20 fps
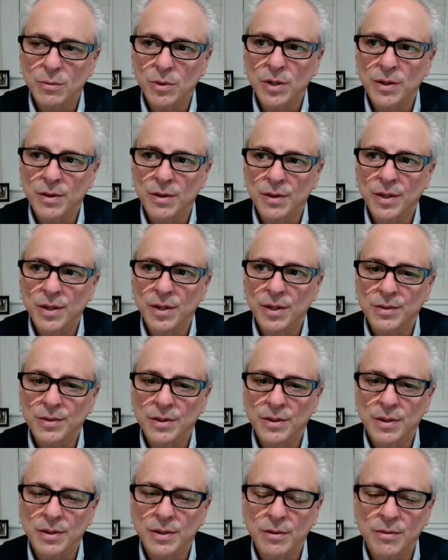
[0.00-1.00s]
One of the
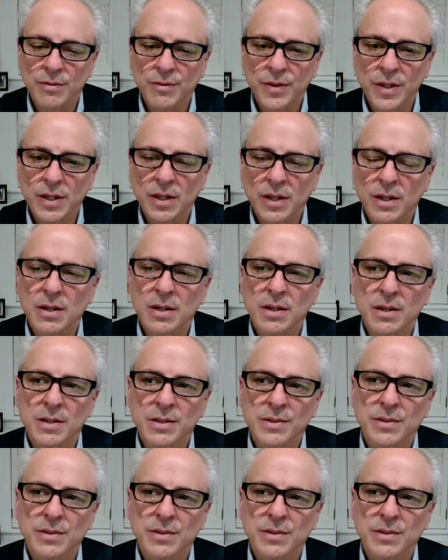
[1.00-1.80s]
things that they're reflecting on